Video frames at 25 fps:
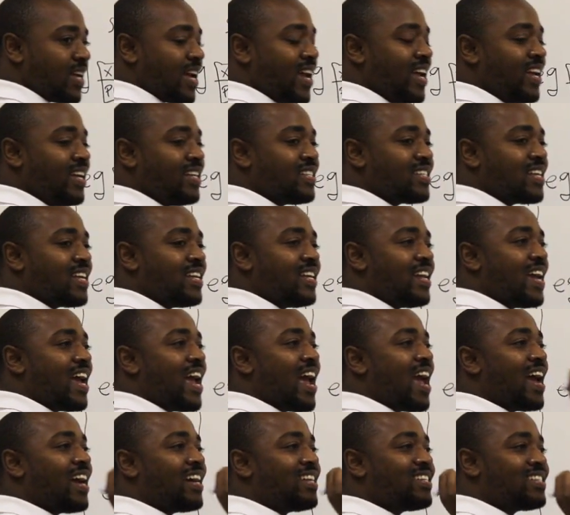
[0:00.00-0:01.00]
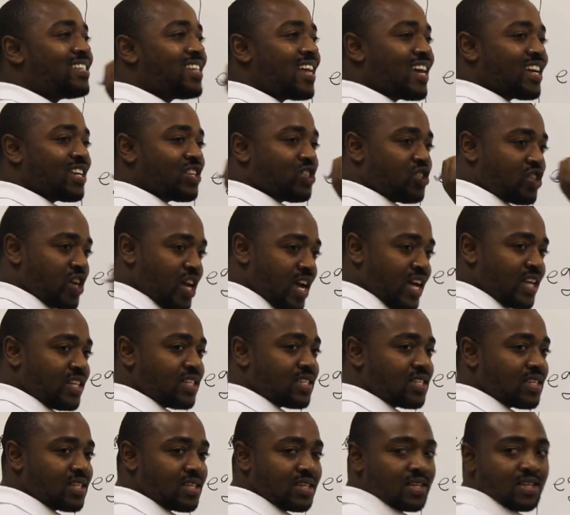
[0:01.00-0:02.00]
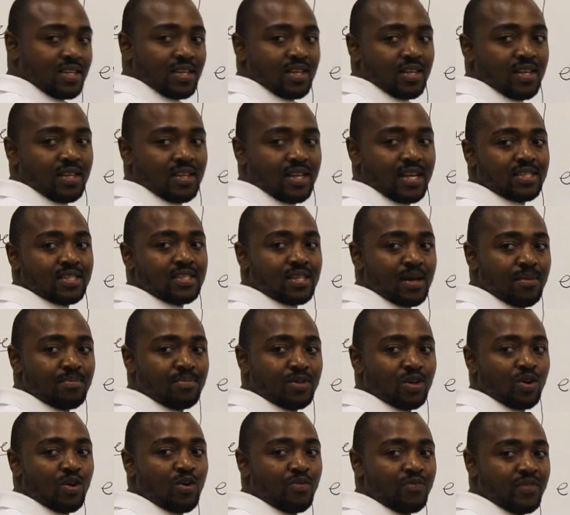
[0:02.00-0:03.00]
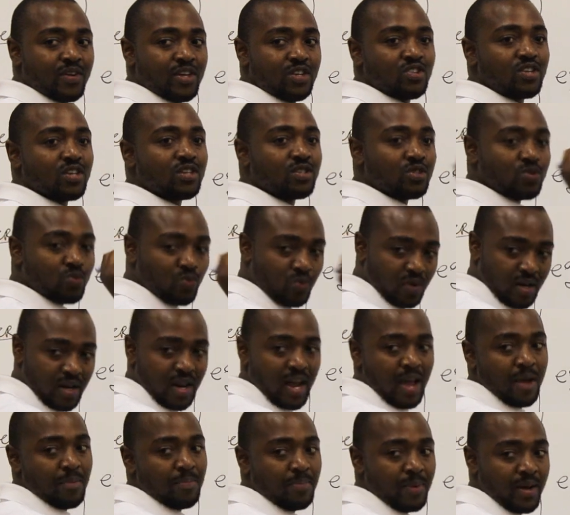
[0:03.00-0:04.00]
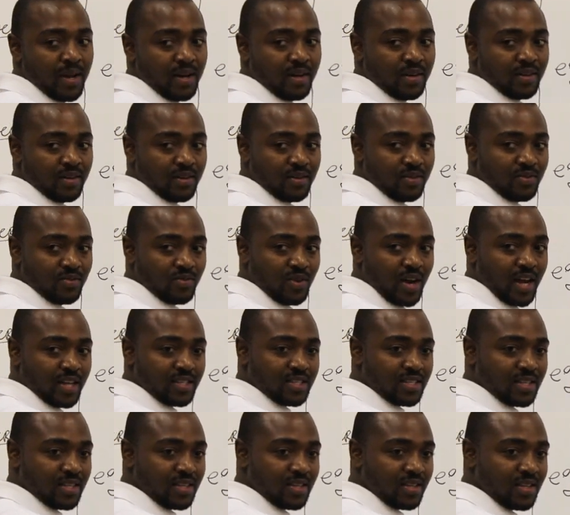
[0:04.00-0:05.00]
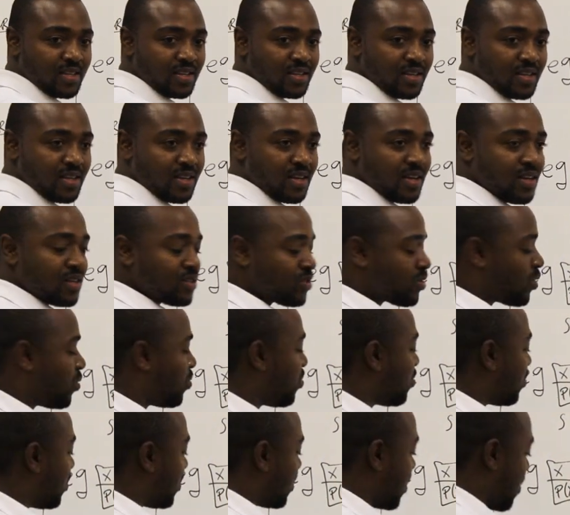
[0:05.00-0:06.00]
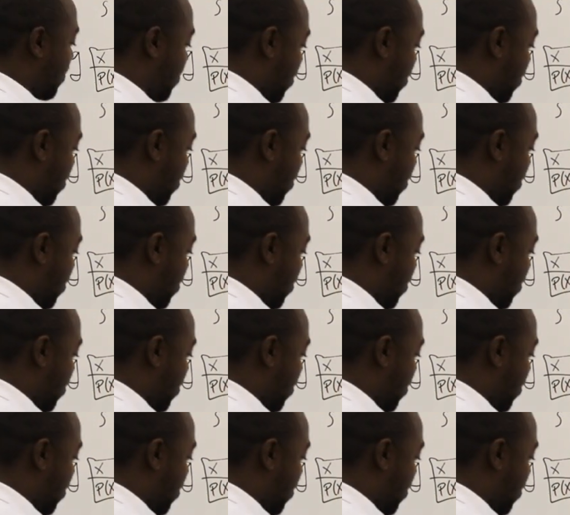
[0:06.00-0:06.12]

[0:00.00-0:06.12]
there is an exact chance that something of interest will happen, right? So